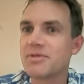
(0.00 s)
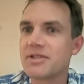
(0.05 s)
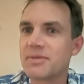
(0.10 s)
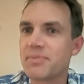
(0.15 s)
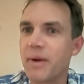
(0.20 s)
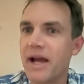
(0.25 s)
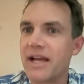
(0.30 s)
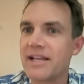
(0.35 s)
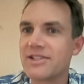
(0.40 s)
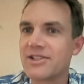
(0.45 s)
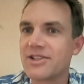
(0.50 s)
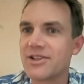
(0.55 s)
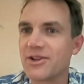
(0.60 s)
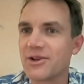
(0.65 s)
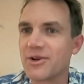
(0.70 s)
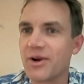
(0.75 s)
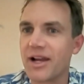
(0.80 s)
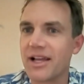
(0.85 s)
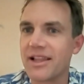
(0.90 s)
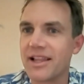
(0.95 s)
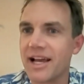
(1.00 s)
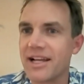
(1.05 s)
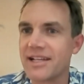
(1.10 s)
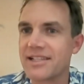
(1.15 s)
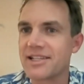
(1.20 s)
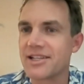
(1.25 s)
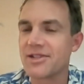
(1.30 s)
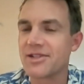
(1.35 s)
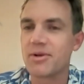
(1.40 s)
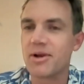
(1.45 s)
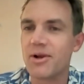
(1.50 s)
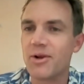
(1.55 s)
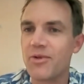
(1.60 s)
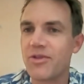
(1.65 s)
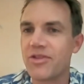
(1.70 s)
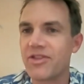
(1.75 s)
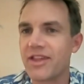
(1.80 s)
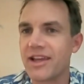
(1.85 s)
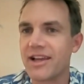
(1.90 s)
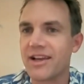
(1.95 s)
spice to the Great Lakes because we don't
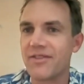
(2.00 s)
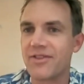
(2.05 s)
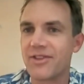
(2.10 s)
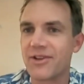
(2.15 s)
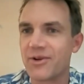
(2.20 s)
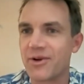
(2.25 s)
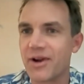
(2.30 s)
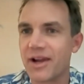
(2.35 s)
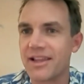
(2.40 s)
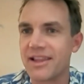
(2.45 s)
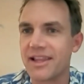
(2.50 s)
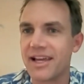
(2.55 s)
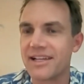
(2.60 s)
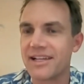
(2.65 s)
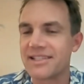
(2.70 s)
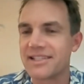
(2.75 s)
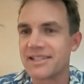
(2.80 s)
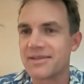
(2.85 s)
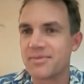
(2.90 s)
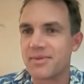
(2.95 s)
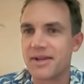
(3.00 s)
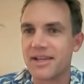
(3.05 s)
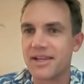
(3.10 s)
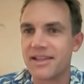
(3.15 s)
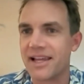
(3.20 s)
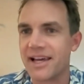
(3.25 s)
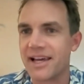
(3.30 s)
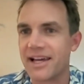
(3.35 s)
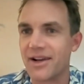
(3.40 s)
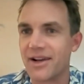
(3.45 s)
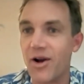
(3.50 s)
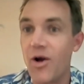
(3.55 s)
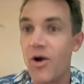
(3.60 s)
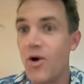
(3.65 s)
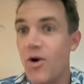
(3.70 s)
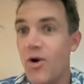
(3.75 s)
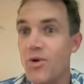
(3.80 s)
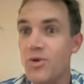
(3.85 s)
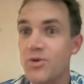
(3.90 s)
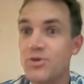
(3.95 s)
think of the Great Lakes as being like,
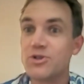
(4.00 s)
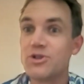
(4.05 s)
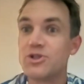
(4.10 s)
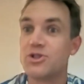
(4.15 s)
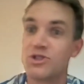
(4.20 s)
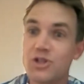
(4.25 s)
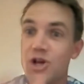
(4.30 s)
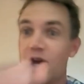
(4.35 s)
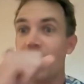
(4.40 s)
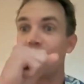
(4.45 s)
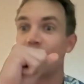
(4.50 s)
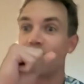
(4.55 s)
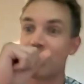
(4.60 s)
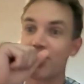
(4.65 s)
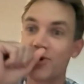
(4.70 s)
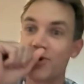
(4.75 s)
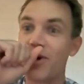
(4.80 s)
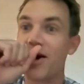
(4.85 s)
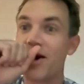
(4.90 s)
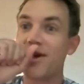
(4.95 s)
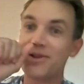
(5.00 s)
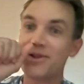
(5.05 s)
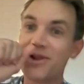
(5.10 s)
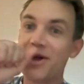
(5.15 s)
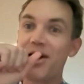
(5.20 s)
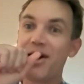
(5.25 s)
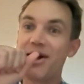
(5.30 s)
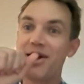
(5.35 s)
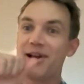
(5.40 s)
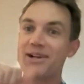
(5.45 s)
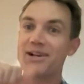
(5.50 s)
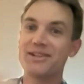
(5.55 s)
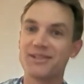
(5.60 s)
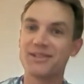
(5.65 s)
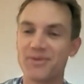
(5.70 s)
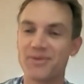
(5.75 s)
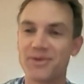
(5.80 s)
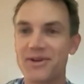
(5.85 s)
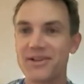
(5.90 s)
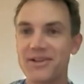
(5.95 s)
oh shit, the Great Lakes,
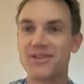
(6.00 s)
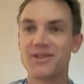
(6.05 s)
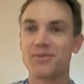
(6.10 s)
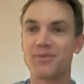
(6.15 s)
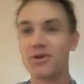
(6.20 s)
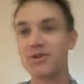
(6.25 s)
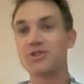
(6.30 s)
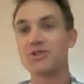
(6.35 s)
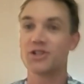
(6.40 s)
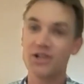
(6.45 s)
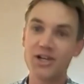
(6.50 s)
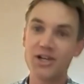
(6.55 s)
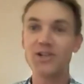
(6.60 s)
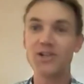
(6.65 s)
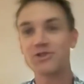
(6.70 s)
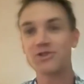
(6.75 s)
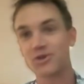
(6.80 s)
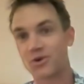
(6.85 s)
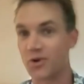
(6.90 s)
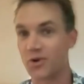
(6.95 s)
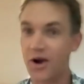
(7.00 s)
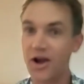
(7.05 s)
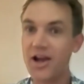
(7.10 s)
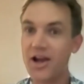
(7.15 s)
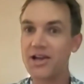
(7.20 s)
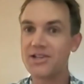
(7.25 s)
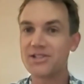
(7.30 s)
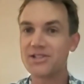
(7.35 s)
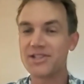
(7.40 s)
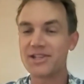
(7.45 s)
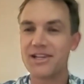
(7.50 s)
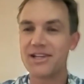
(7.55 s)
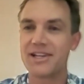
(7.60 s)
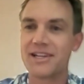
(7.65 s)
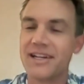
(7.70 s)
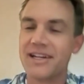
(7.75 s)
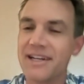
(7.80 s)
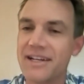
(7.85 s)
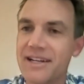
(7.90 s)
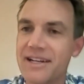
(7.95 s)
where shit gets crazy.
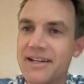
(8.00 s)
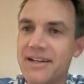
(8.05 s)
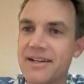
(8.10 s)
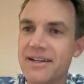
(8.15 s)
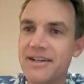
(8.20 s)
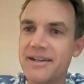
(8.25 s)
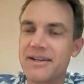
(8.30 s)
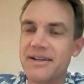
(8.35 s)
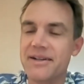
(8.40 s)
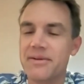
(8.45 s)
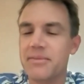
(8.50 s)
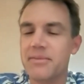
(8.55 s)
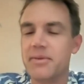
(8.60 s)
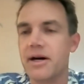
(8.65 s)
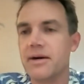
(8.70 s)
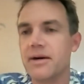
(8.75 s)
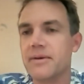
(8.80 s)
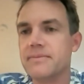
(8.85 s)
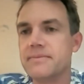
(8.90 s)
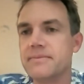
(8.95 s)
But